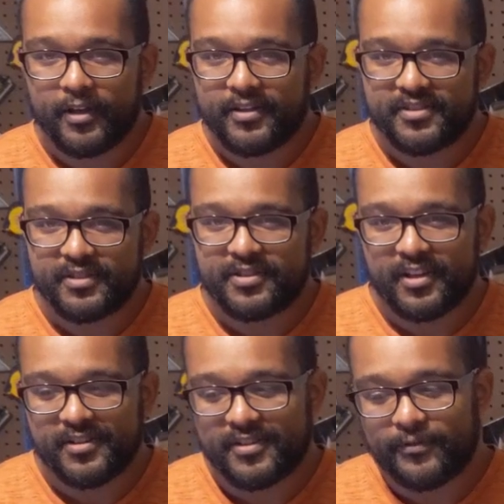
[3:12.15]
such
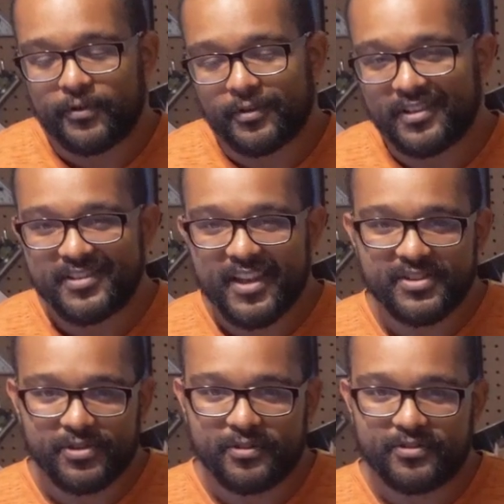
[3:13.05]
as if you're in a
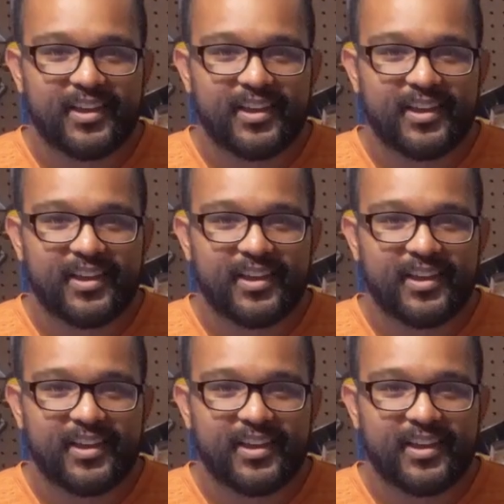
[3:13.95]
desert,